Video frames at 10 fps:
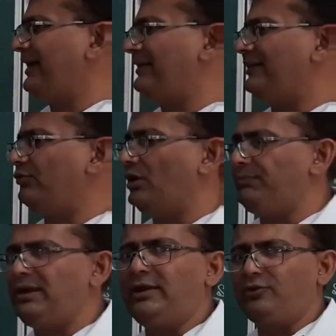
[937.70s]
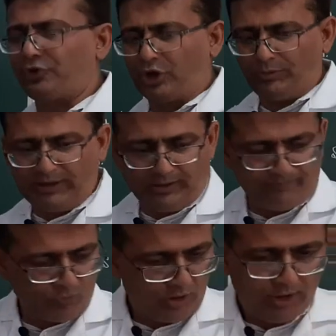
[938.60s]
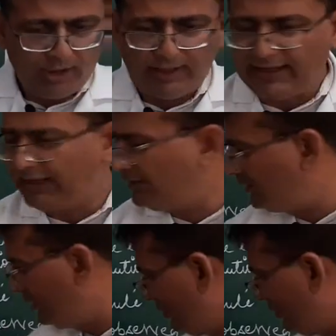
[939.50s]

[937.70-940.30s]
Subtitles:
excess will be soluble, and